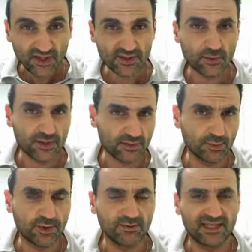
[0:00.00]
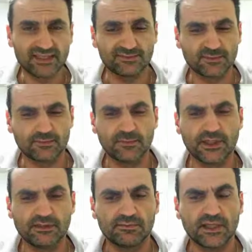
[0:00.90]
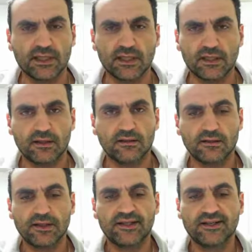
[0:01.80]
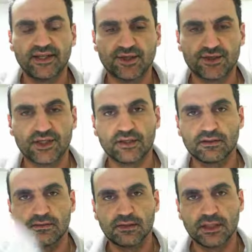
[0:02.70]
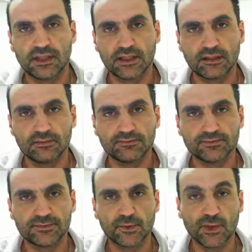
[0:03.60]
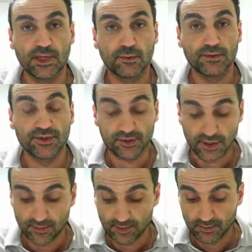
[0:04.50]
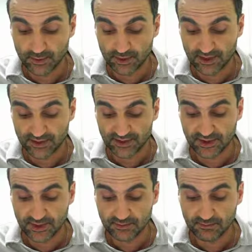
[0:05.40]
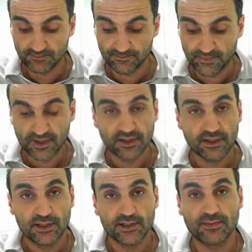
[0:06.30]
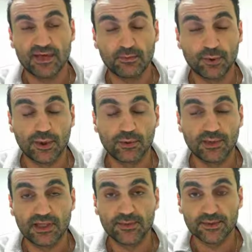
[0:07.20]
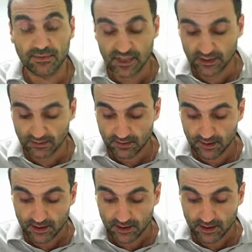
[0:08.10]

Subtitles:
So what's the book about? Well, in a nutshell, the way I would describe the book is it's about a boy who becomes a man,